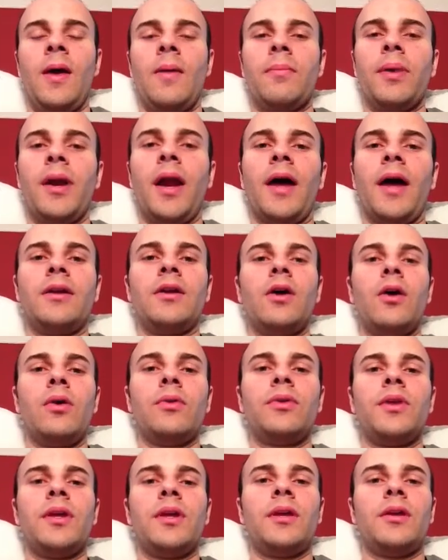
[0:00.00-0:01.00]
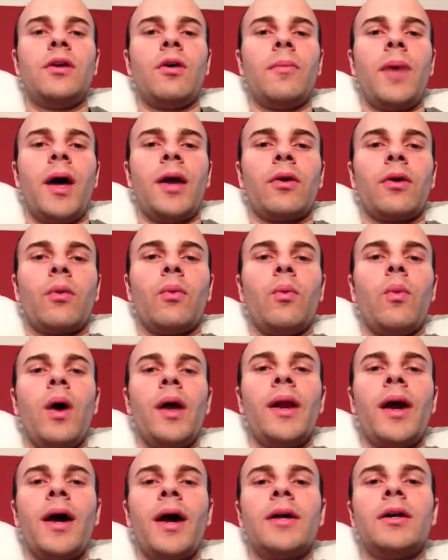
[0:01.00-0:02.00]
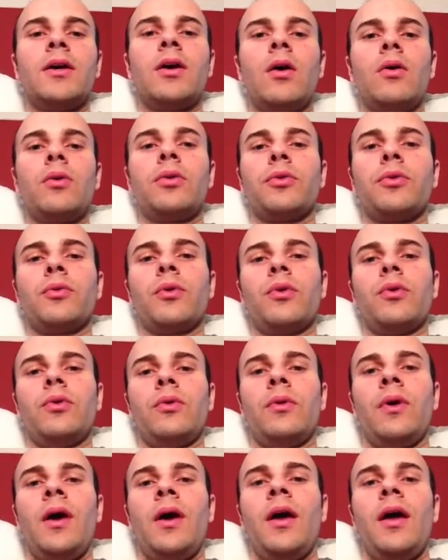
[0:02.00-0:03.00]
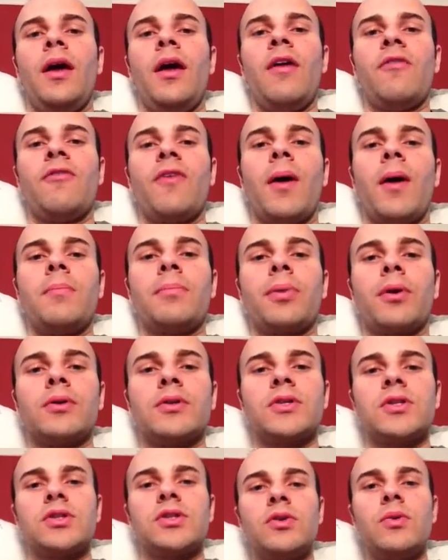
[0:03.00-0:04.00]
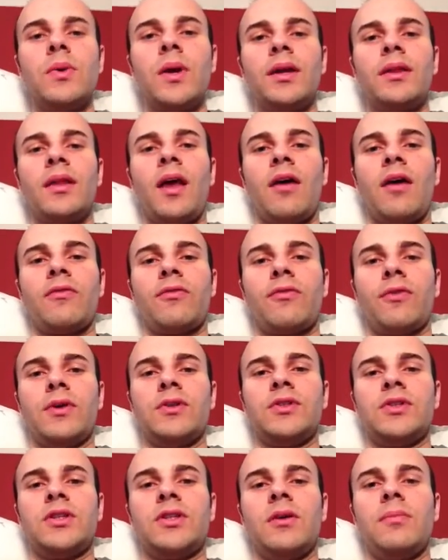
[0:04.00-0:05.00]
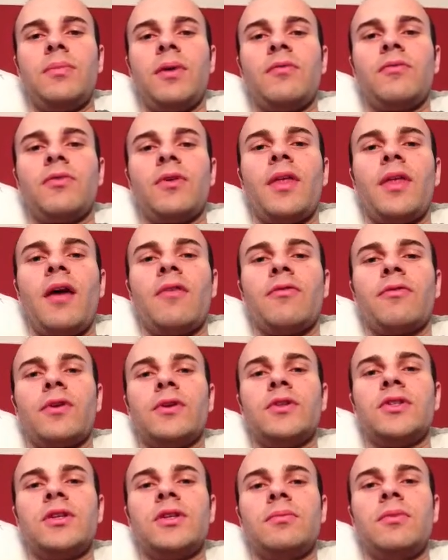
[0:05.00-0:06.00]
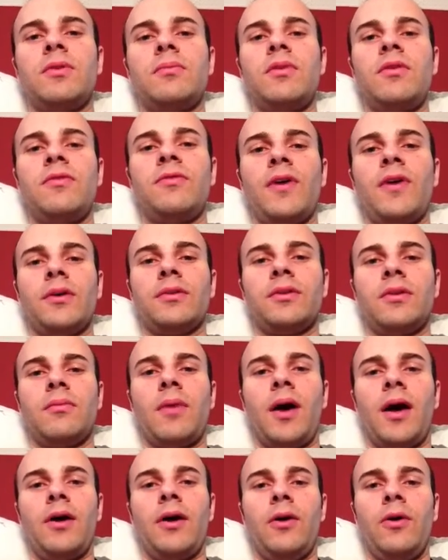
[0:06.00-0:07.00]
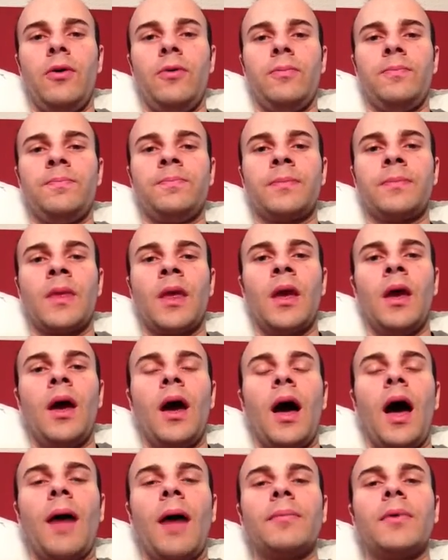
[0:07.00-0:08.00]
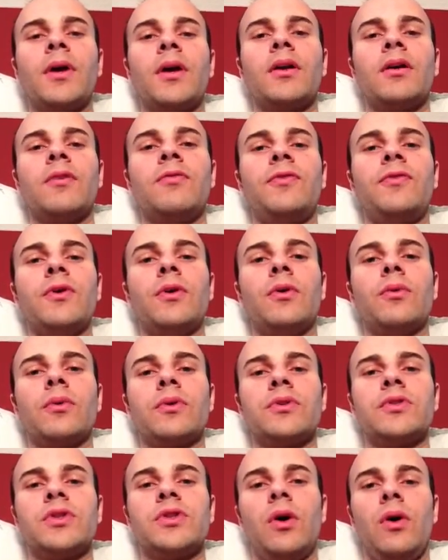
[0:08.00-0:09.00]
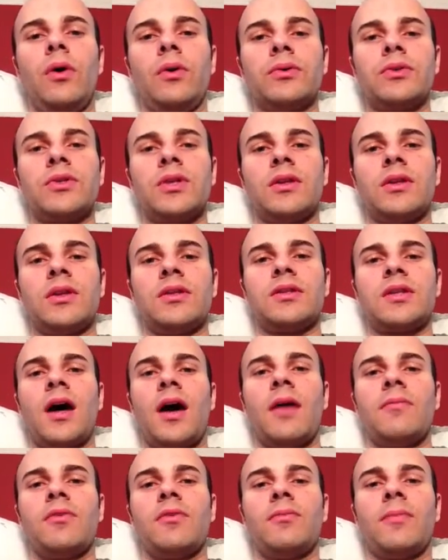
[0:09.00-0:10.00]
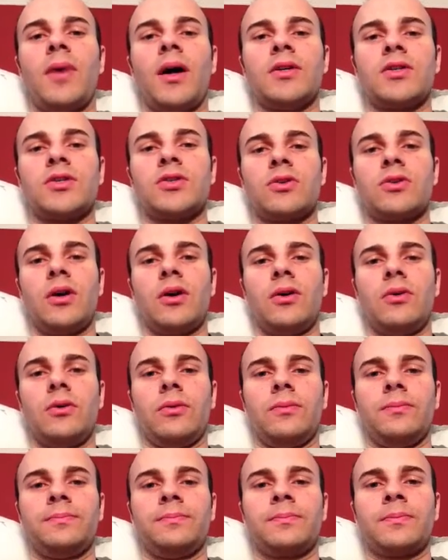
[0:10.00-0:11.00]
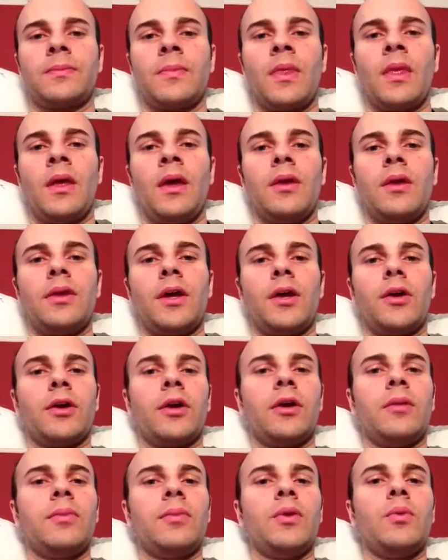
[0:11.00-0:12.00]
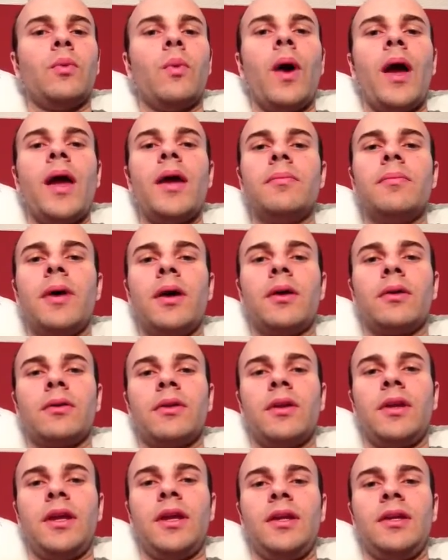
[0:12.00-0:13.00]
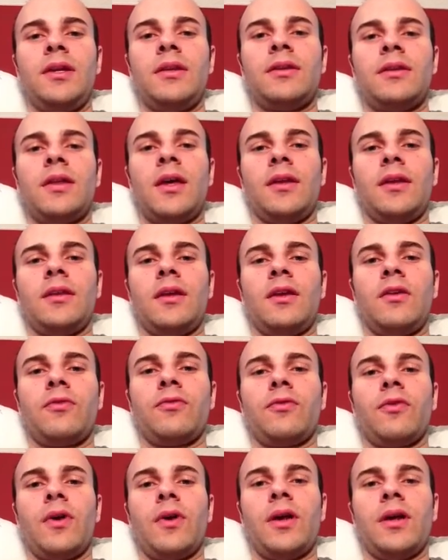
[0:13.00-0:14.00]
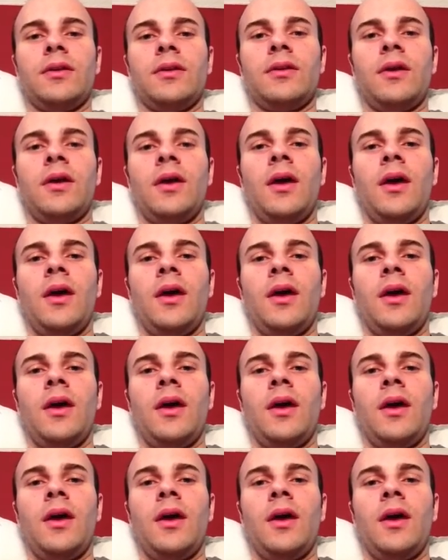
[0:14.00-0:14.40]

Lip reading: But I know that no matter what I go through, if I'm pursuing that friendship and for that friendship to be felt in my home, I'm going to feel results in the time of my struggle that are going to be way better than anything that a friend